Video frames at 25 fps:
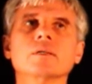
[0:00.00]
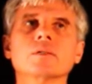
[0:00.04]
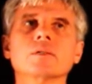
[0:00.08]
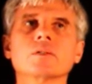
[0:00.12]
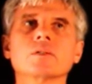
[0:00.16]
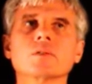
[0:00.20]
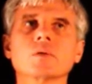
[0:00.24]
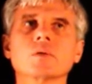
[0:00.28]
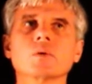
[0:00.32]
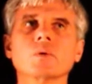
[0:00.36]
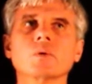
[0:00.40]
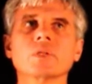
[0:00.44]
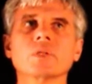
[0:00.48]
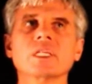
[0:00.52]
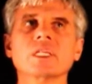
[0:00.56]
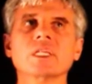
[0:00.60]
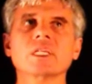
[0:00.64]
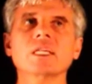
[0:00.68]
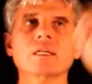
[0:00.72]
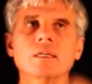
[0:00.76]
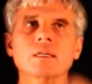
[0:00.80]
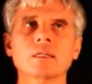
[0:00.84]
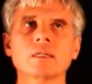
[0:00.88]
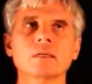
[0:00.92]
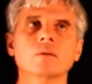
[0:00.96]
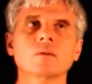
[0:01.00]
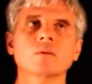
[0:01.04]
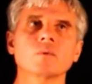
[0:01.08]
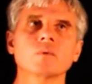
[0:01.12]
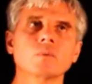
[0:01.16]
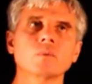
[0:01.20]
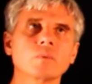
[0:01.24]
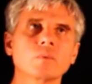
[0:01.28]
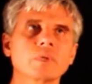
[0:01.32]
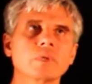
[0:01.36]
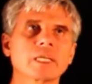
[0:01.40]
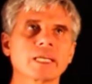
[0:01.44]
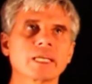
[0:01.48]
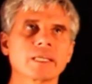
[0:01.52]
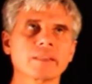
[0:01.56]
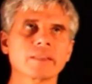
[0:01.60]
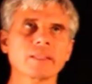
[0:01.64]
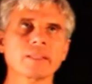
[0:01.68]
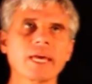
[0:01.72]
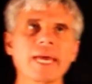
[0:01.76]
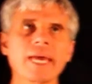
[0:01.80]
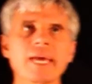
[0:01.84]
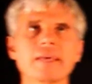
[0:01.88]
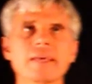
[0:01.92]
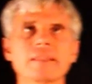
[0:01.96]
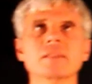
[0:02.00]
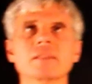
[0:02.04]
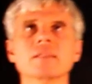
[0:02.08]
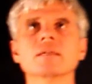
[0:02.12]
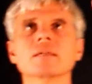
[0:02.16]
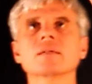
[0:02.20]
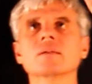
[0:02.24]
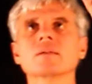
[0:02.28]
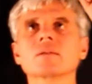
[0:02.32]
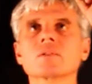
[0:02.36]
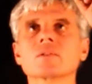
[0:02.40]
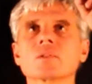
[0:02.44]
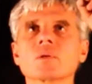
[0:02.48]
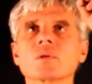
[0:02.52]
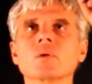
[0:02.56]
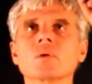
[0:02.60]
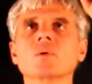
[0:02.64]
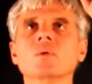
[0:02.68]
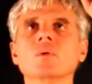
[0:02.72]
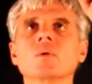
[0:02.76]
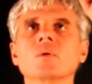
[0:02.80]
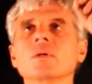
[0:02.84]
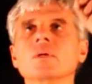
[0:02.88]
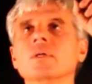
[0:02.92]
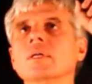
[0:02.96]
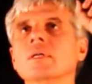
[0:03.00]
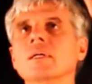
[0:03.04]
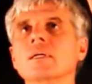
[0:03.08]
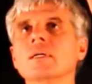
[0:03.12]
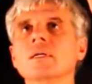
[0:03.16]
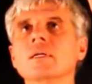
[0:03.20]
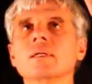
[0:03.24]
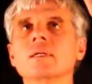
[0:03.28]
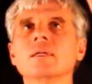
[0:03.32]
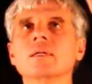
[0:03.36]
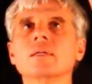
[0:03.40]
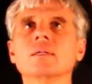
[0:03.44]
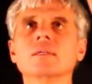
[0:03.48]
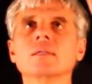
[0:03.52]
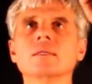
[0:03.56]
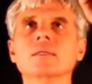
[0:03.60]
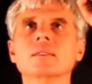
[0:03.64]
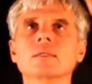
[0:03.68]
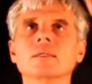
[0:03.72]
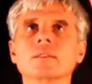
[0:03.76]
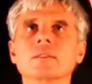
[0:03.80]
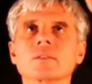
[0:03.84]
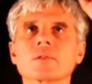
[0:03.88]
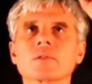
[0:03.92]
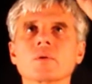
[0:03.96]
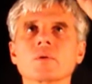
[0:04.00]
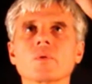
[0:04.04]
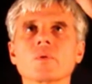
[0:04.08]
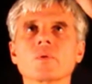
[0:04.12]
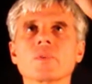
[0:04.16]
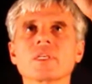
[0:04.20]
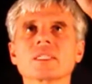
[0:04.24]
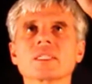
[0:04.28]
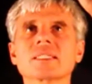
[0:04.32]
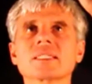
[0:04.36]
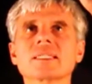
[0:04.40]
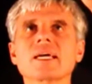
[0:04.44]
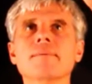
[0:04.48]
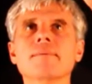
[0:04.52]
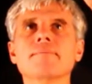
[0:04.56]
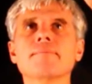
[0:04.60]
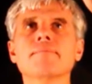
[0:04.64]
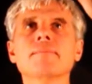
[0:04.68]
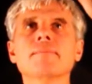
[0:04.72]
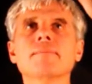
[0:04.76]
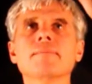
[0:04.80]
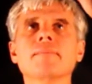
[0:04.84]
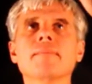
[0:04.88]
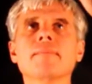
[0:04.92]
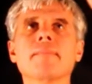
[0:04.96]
So here we can add, so the sum